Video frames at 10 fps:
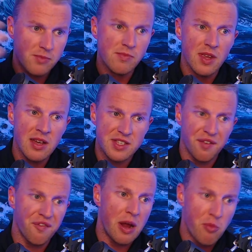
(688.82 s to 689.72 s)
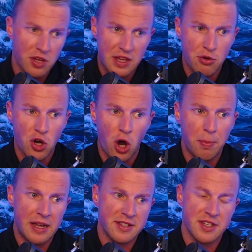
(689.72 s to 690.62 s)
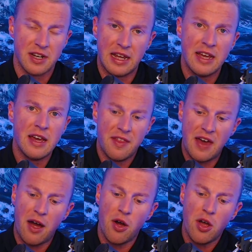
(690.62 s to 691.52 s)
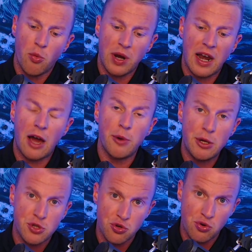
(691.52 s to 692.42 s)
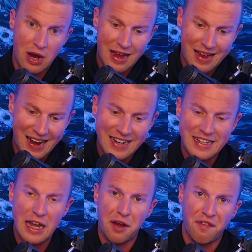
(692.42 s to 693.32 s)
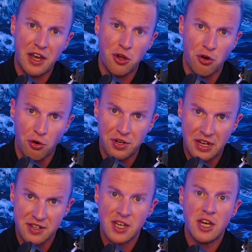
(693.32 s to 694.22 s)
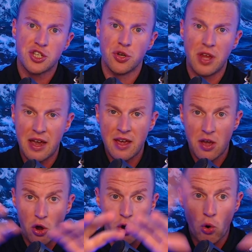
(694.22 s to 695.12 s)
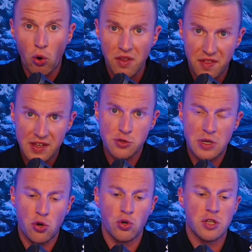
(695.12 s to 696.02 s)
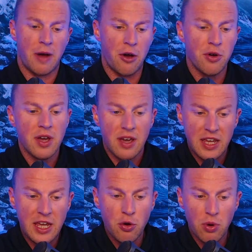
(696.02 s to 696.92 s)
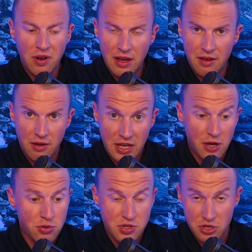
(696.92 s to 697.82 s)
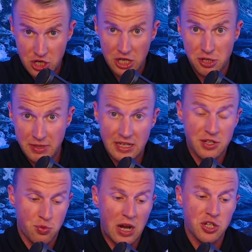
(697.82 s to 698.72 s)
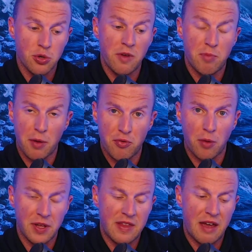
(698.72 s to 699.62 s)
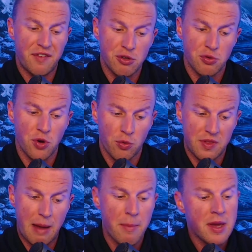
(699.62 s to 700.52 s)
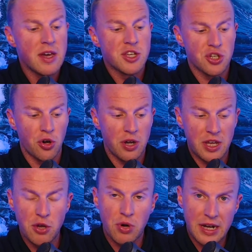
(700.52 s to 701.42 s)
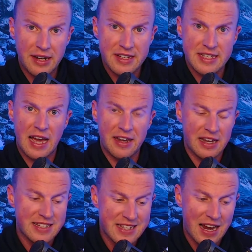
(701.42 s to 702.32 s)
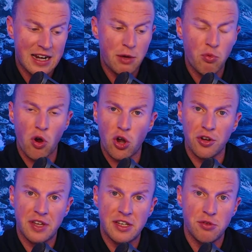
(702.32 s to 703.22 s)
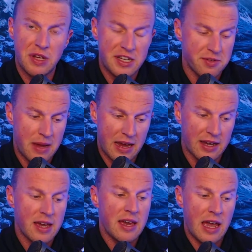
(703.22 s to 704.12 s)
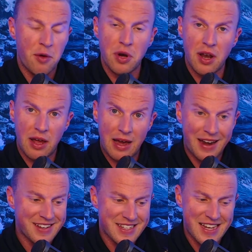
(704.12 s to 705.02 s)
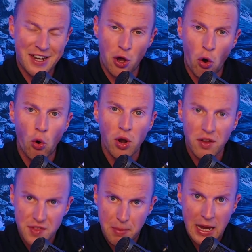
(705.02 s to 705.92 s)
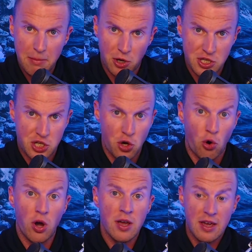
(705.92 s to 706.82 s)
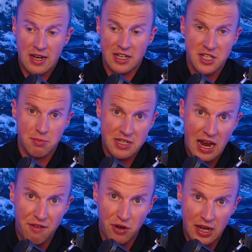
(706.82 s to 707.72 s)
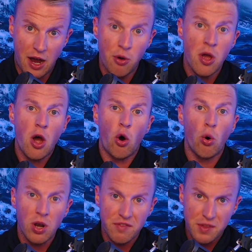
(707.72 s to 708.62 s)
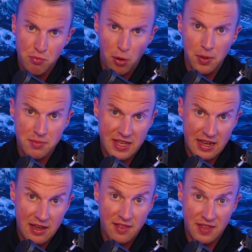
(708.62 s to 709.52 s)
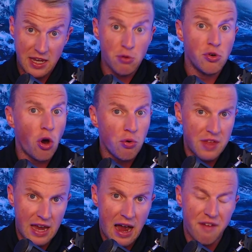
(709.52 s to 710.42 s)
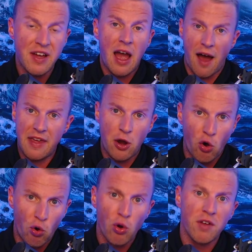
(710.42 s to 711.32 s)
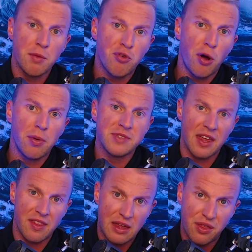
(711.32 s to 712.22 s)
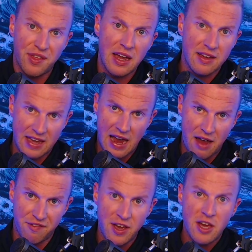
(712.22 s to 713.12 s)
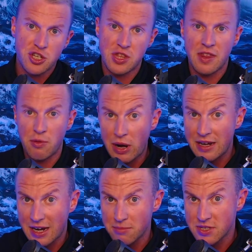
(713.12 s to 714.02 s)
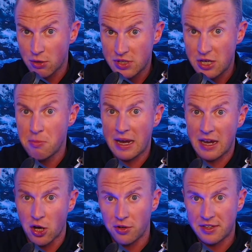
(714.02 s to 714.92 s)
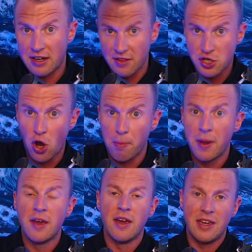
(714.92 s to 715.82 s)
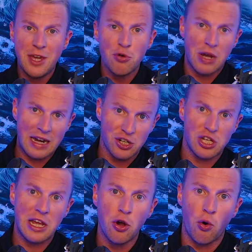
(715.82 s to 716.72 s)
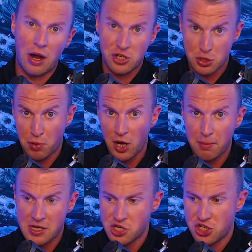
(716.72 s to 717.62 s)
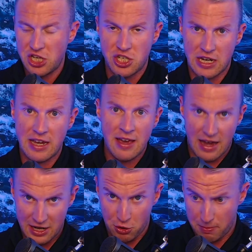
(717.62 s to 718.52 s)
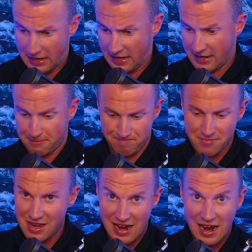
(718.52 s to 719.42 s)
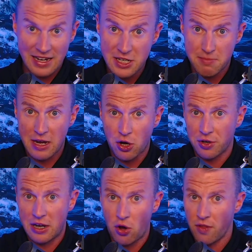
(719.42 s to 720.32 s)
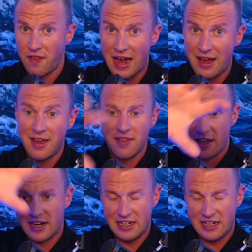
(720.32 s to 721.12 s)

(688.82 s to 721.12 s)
is the framework that you can copy instantly that will allow you to identify your audience, so that all the things we talked about, you will use ChatGPT as well. So we put a prompt in there for you to work with them, so you can understand exactly what content you need to make. It will understand all of the pain points your customers have right now, all of the problems that you know they have, and then all of the problems that they think they have, so that when it comes down to you making content at the top, you can actually go and just pull up this G sheet and you could be like, I need to make content on that, then I need to